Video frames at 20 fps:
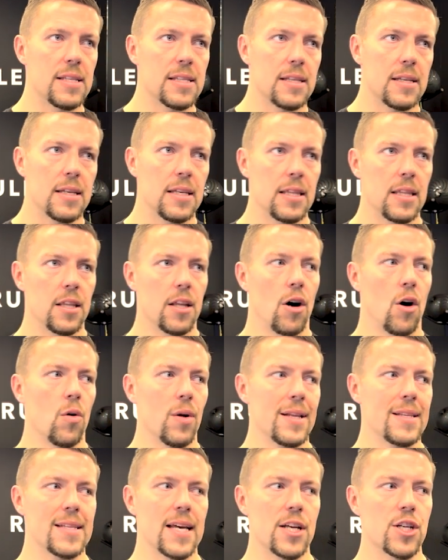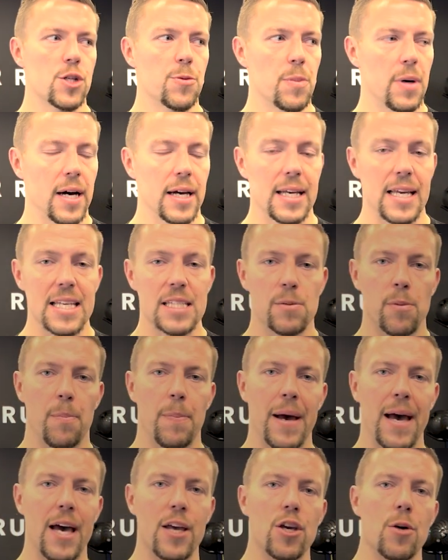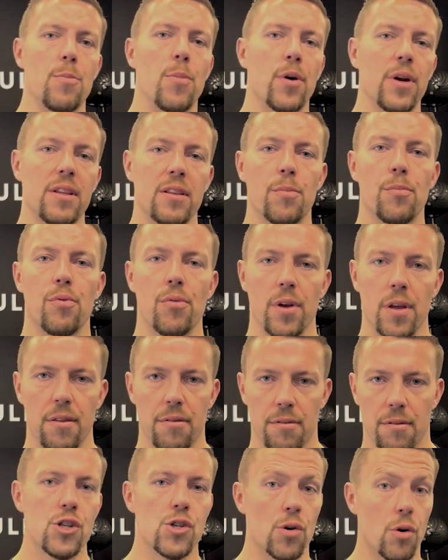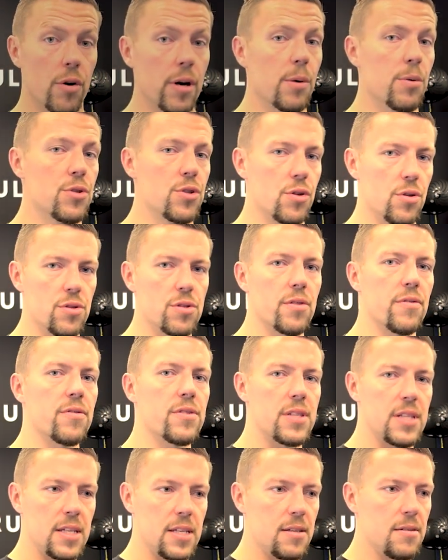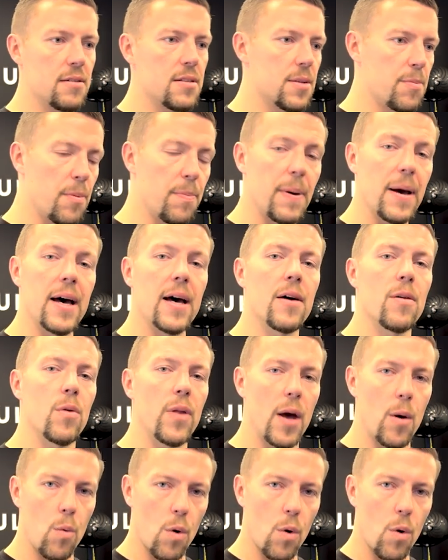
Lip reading: is, the whole intention behind it is to prepare your body to breathe. Sure, it was used obviously to prepare their